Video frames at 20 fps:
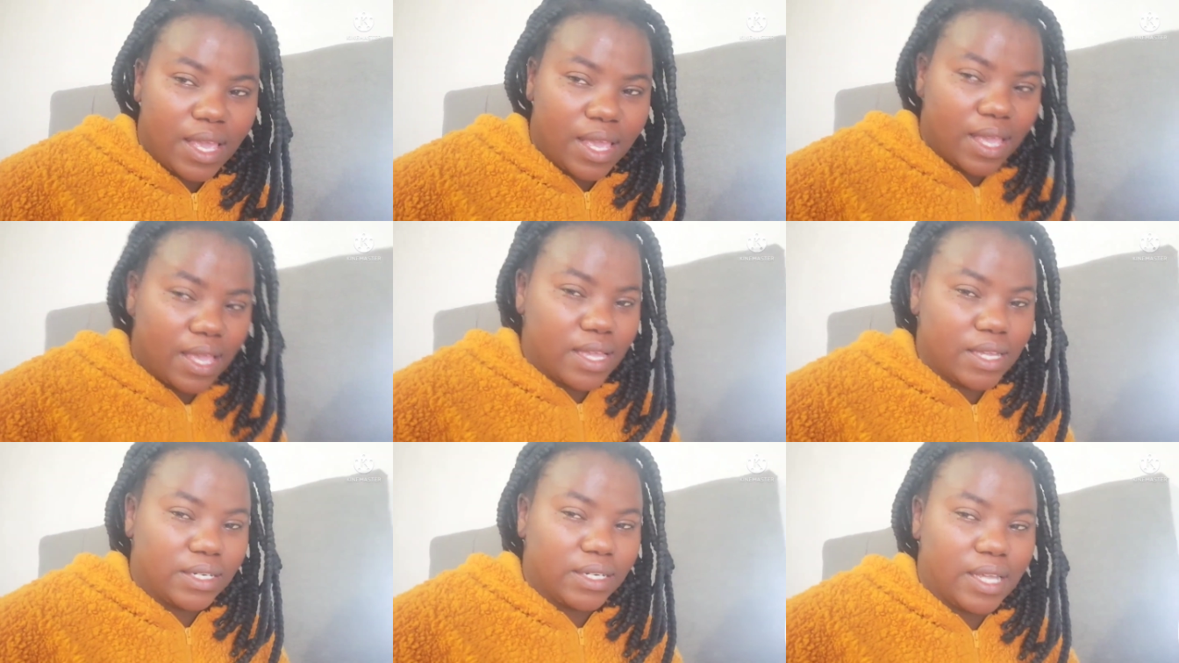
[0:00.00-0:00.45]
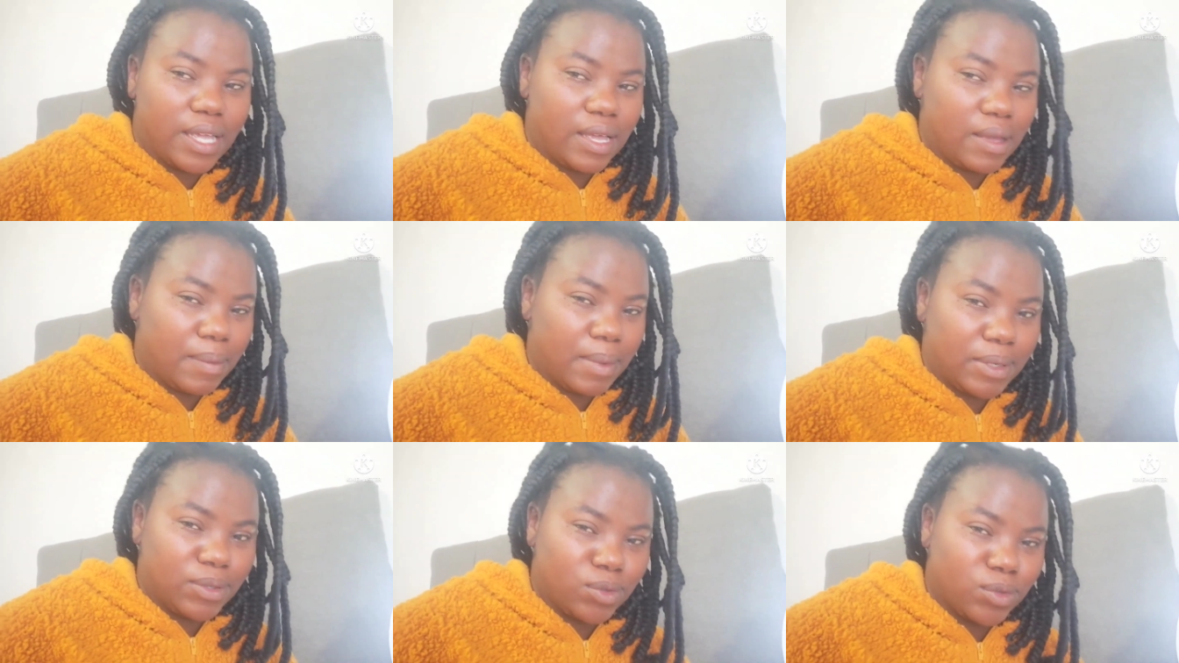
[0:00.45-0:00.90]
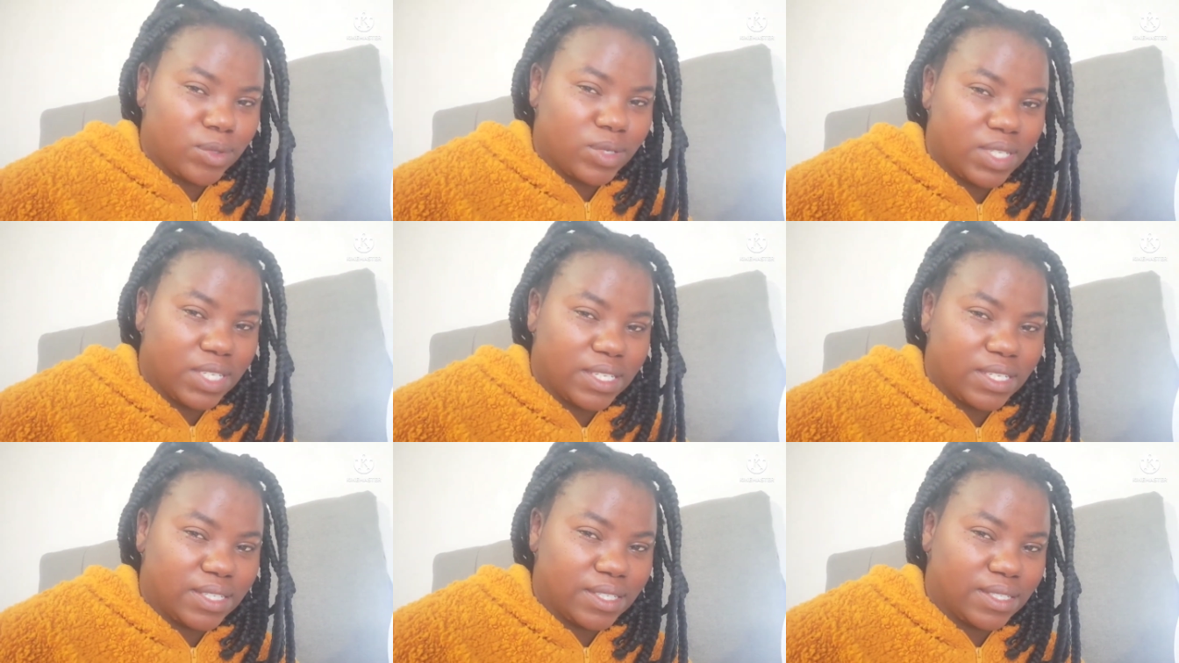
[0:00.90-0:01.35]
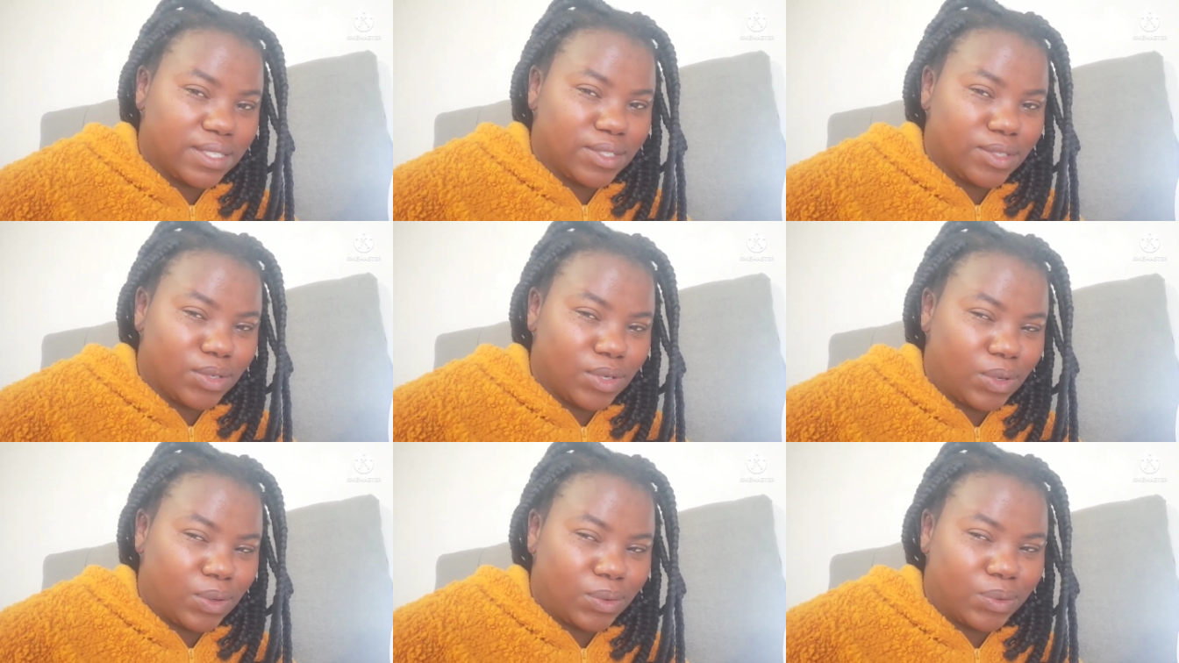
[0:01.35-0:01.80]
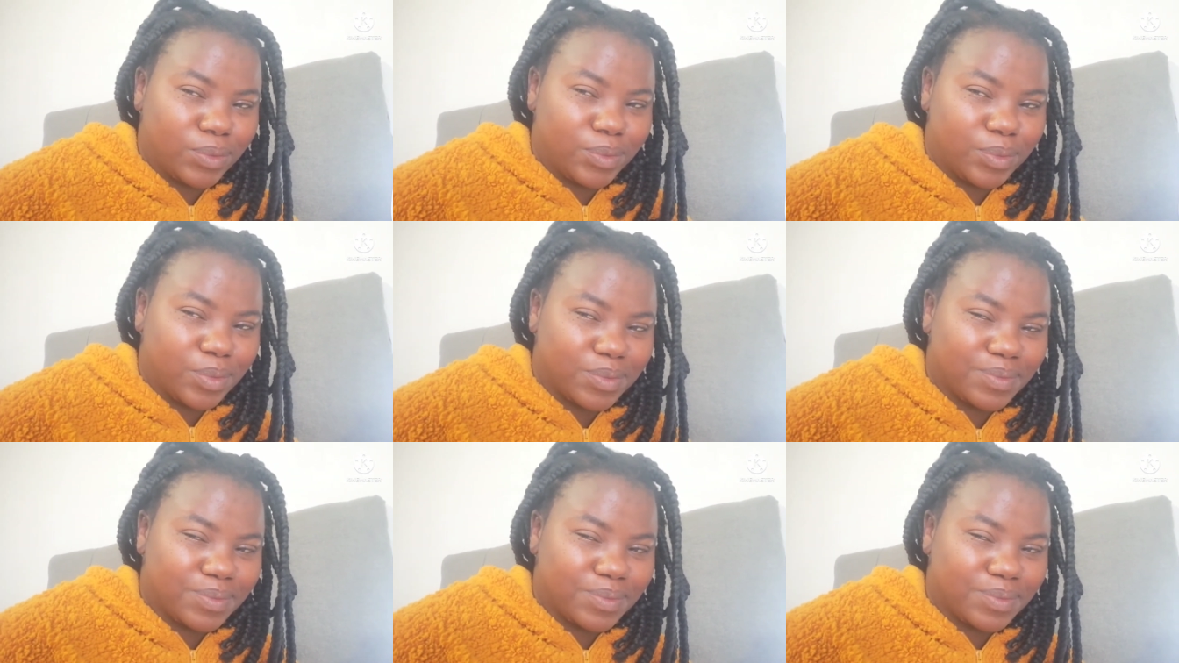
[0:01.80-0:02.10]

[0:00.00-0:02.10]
in emadodin, you know.